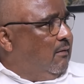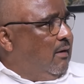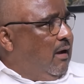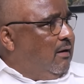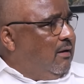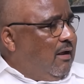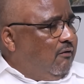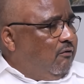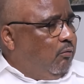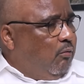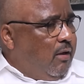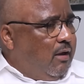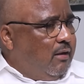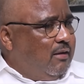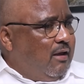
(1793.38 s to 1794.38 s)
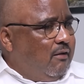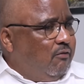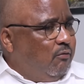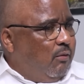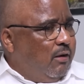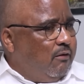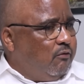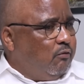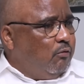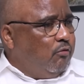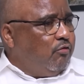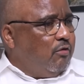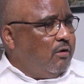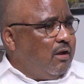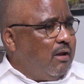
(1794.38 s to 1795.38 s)
And that's where the
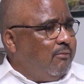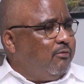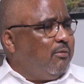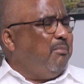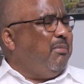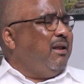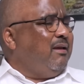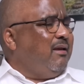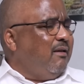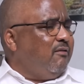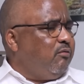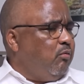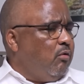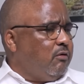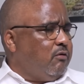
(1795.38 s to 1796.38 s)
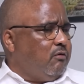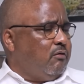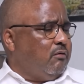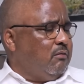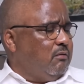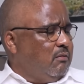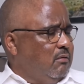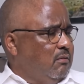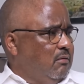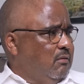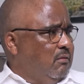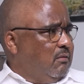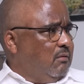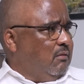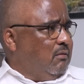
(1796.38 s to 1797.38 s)
solution comes from. But guess what?
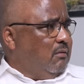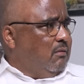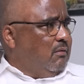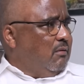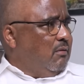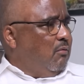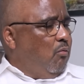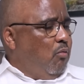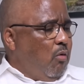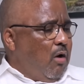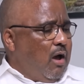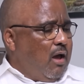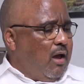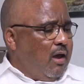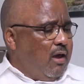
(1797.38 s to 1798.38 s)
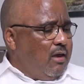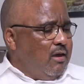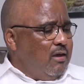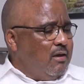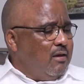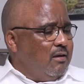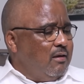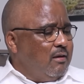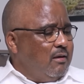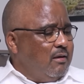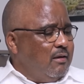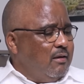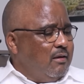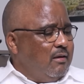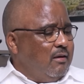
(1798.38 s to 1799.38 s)
Why
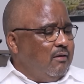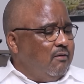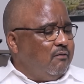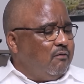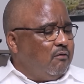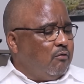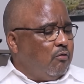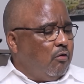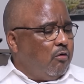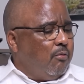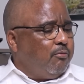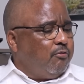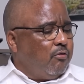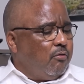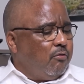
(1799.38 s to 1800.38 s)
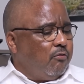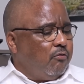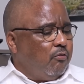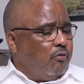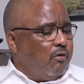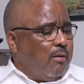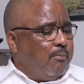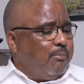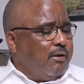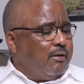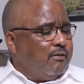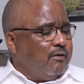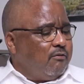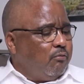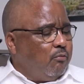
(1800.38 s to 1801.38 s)
is corruption so
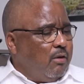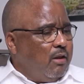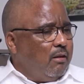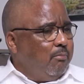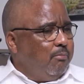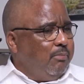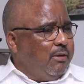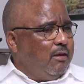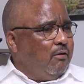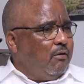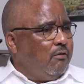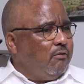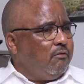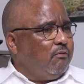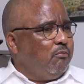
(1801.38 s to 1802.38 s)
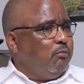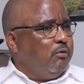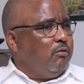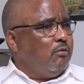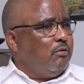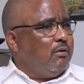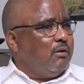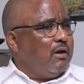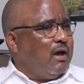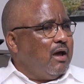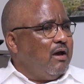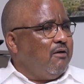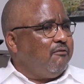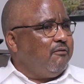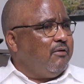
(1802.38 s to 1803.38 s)
rampant as well? Because we don't
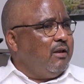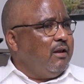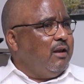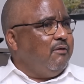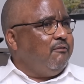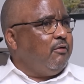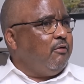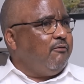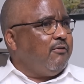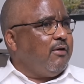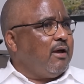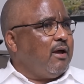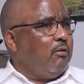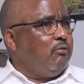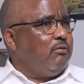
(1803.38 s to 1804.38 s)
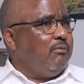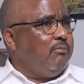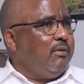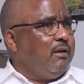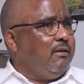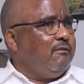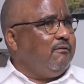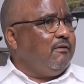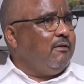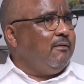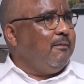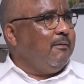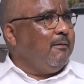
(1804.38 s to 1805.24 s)
have a level of accountability